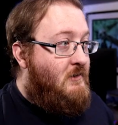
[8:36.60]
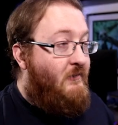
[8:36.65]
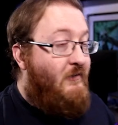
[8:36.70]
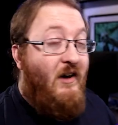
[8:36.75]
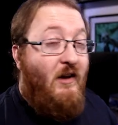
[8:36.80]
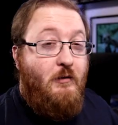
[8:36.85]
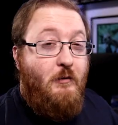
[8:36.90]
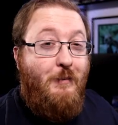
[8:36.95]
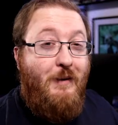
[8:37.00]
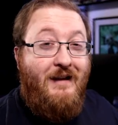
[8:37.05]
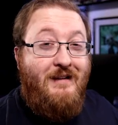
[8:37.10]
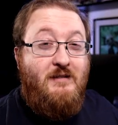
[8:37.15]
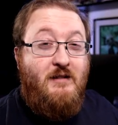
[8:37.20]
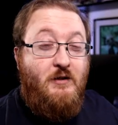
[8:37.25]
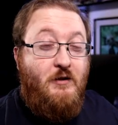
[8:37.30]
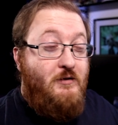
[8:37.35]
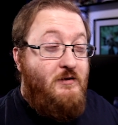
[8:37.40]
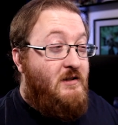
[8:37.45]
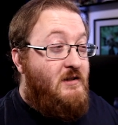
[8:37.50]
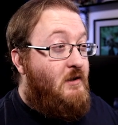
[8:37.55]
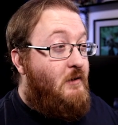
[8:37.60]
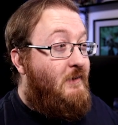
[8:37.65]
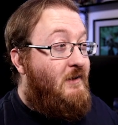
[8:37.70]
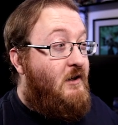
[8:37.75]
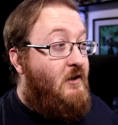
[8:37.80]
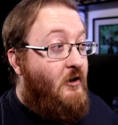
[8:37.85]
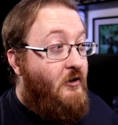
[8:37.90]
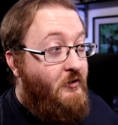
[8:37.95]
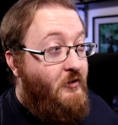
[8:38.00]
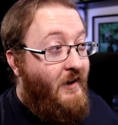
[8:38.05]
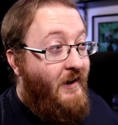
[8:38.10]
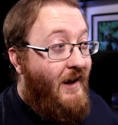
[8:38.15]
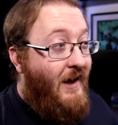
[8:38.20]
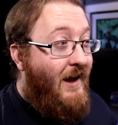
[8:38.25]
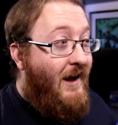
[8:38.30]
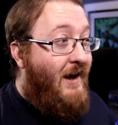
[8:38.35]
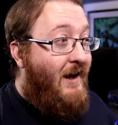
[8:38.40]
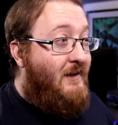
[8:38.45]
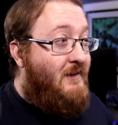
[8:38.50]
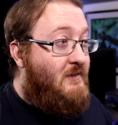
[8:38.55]
Develop the best youth system in the country
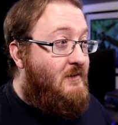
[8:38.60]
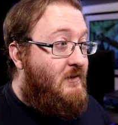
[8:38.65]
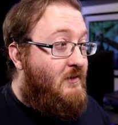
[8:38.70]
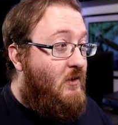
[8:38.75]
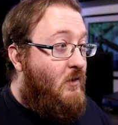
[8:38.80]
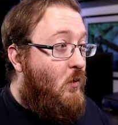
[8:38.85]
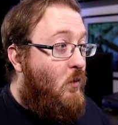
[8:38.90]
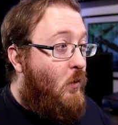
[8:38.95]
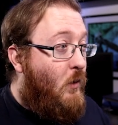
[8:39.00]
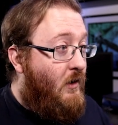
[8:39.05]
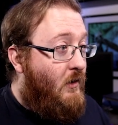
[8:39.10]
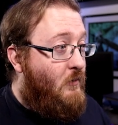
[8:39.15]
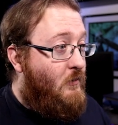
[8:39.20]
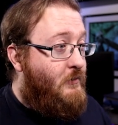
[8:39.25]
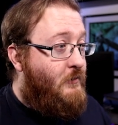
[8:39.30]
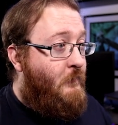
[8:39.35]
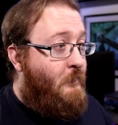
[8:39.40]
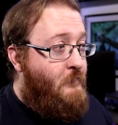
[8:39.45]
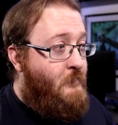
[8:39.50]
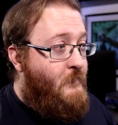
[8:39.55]
and the world.